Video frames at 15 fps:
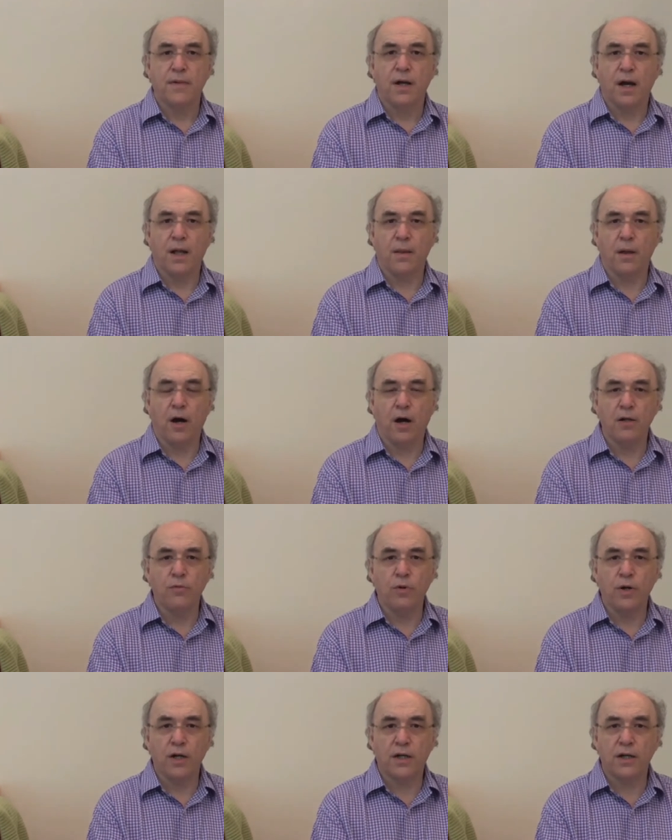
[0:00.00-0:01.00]
And the hard
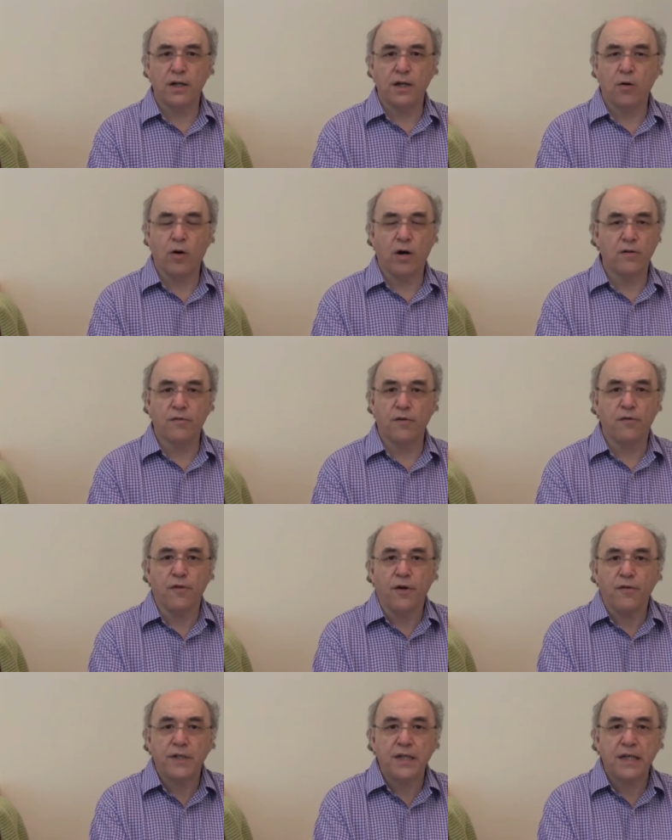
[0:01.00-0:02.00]
work can go on for
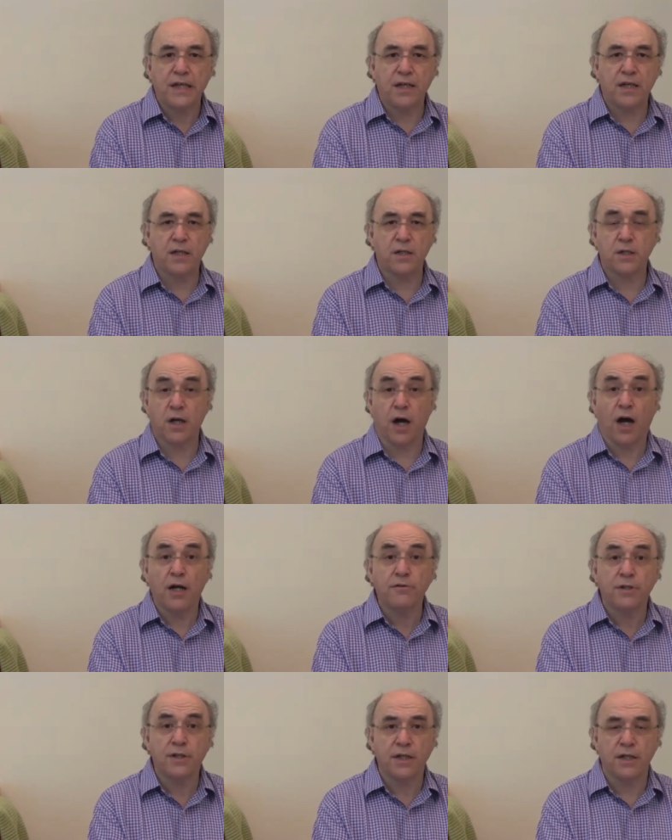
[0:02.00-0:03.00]
50 years,
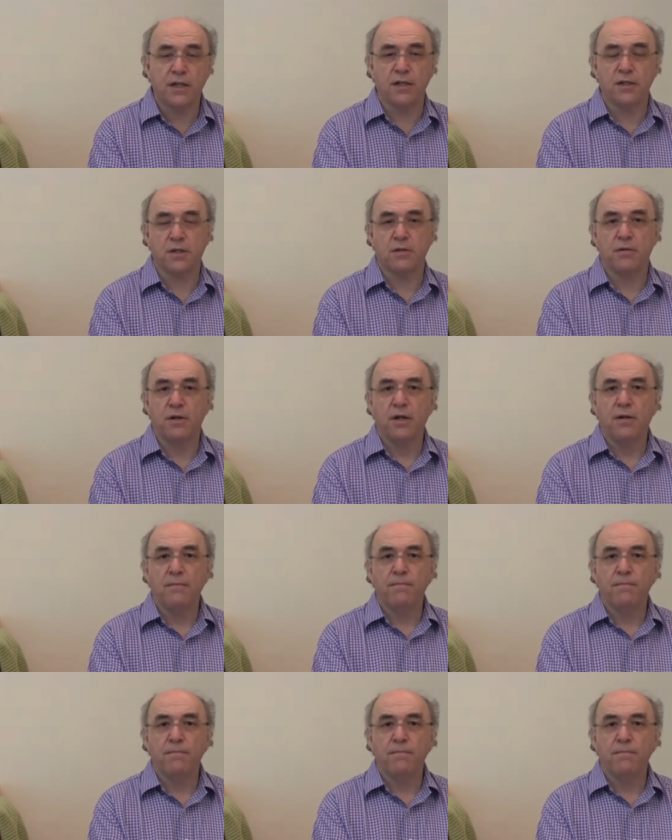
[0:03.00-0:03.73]
100 years.